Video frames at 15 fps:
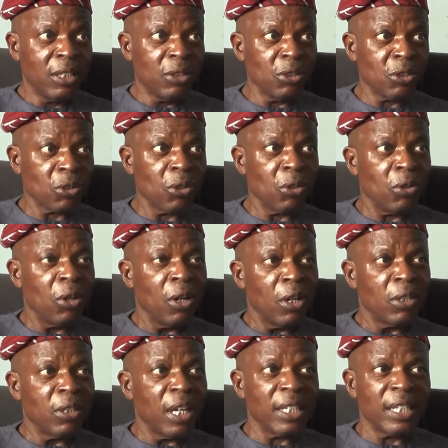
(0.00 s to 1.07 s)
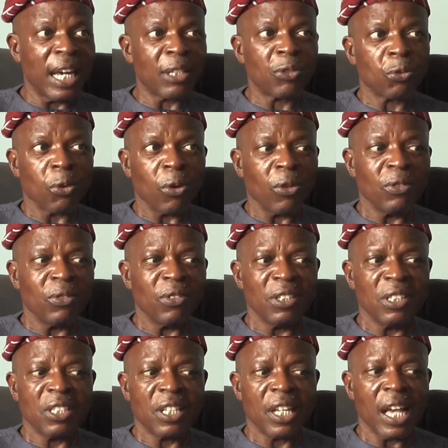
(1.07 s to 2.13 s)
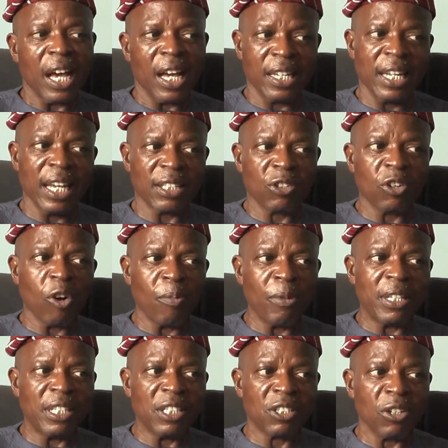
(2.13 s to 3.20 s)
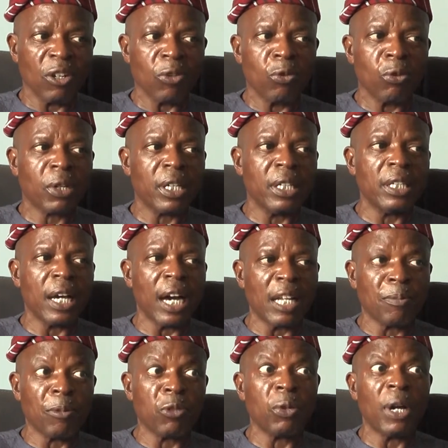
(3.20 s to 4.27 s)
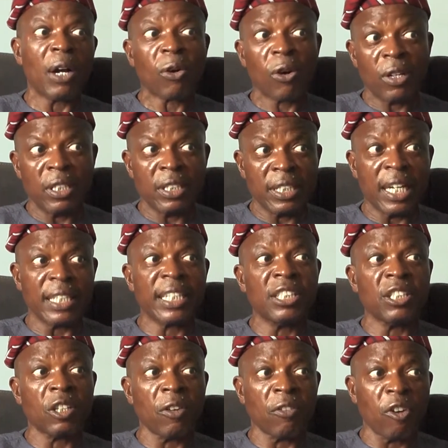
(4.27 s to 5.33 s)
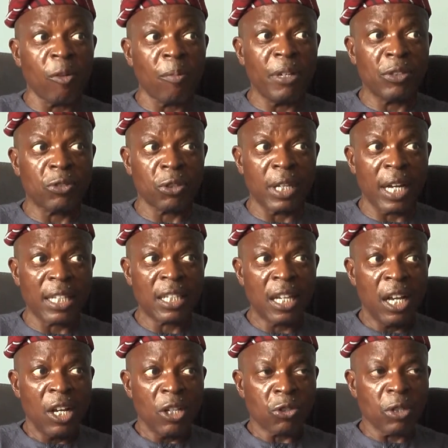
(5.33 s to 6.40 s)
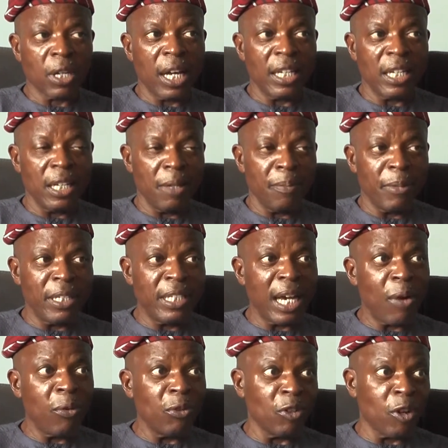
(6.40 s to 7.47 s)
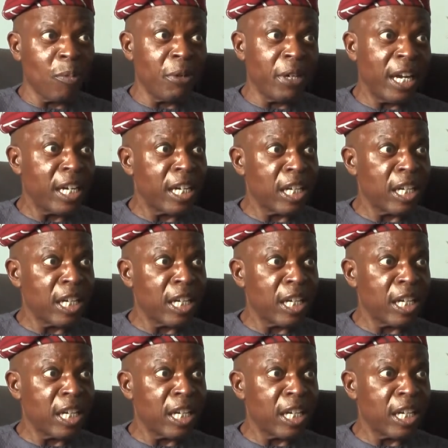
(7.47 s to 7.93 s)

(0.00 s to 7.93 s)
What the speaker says: So that one is there that government is not looking at, but we are calling the attention of government to that so that the media will not be held